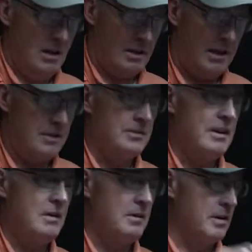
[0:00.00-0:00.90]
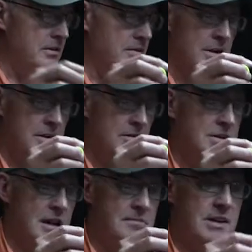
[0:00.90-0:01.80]
Okay, so now we're going to do the
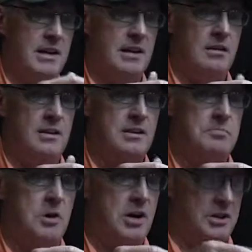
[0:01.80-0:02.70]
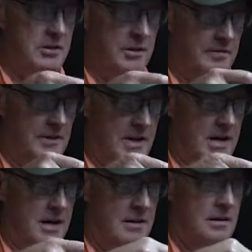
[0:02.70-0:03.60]
same thing here. This is part 2 of the
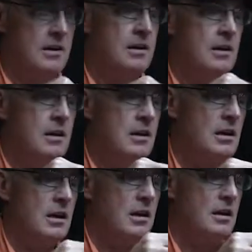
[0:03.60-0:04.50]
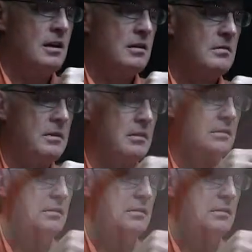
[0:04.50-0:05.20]
fly. We'll